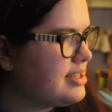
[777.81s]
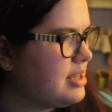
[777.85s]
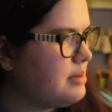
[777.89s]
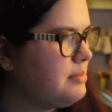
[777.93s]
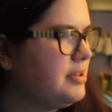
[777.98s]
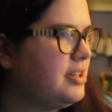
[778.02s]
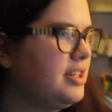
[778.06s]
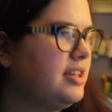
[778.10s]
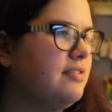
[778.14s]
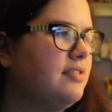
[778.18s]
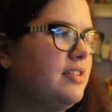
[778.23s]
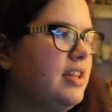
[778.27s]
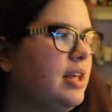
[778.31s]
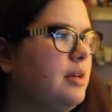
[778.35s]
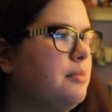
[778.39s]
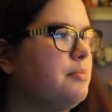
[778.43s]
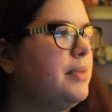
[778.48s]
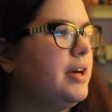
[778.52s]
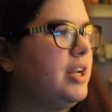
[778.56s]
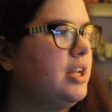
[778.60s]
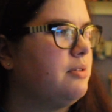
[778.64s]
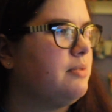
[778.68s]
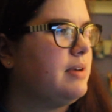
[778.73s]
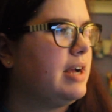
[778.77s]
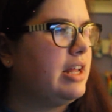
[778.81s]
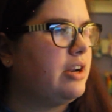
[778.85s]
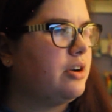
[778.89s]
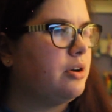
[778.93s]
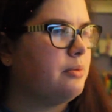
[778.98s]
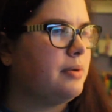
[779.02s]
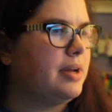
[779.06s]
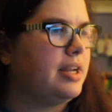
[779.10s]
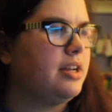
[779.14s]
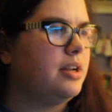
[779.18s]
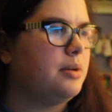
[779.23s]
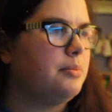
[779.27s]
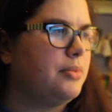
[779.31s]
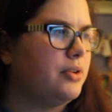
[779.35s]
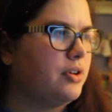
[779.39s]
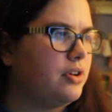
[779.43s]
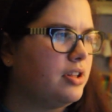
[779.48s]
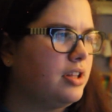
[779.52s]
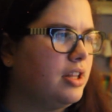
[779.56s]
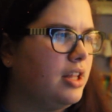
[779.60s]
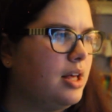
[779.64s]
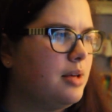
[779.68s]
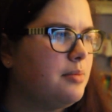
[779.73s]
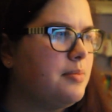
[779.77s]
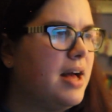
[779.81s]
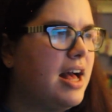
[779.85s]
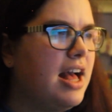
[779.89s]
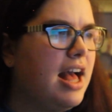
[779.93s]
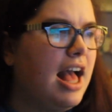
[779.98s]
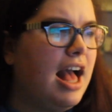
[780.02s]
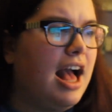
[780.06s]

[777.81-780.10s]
I believe, like buddy read or read in a book club.